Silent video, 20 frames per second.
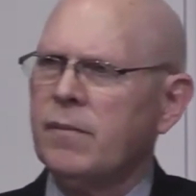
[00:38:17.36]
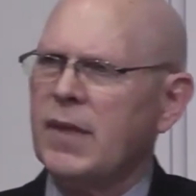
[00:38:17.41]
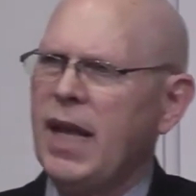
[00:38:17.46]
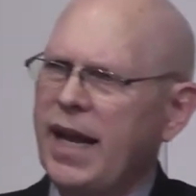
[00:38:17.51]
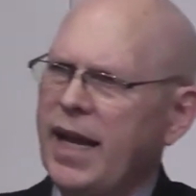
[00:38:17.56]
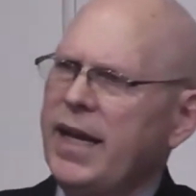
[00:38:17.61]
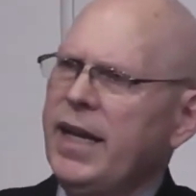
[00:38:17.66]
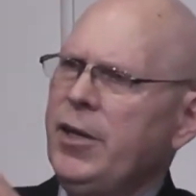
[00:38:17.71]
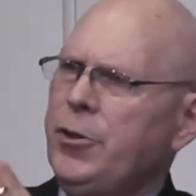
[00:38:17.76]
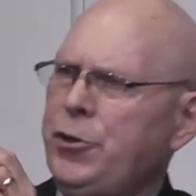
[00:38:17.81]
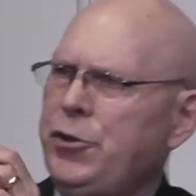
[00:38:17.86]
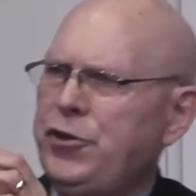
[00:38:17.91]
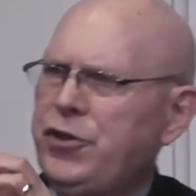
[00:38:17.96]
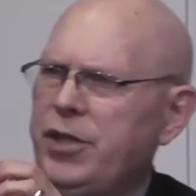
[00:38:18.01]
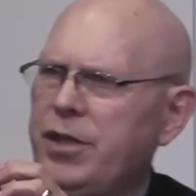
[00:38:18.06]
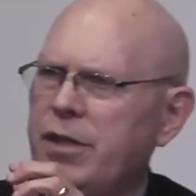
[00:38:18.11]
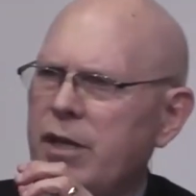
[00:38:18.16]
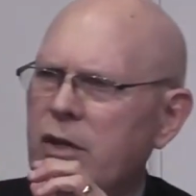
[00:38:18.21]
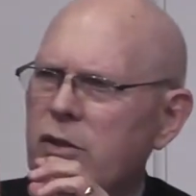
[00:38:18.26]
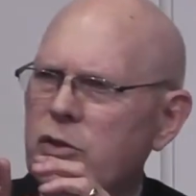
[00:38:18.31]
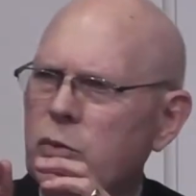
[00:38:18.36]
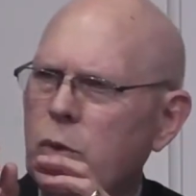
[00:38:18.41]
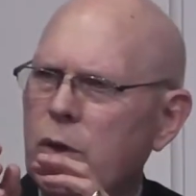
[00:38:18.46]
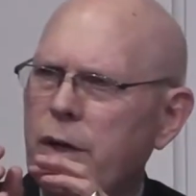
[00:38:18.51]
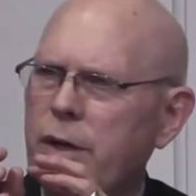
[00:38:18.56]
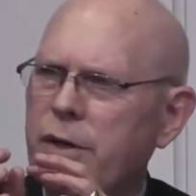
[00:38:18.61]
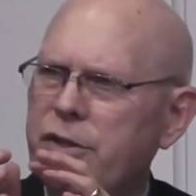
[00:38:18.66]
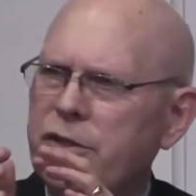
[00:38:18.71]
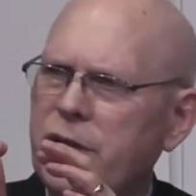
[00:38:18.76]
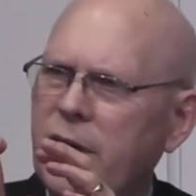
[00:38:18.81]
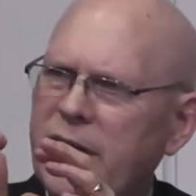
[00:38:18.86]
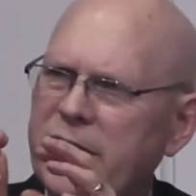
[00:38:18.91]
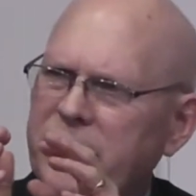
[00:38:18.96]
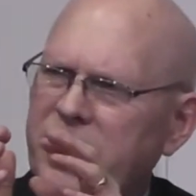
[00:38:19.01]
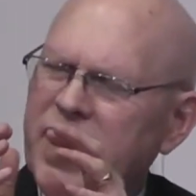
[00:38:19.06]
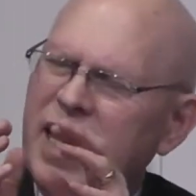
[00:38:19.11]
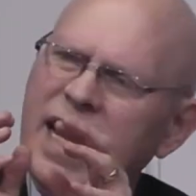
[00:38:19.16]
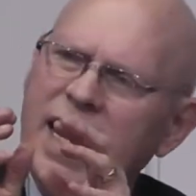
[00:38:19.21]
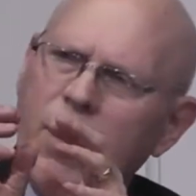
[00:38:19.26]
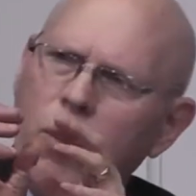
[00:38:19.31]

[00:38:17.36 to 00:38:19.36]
I got interested in those words, so I said,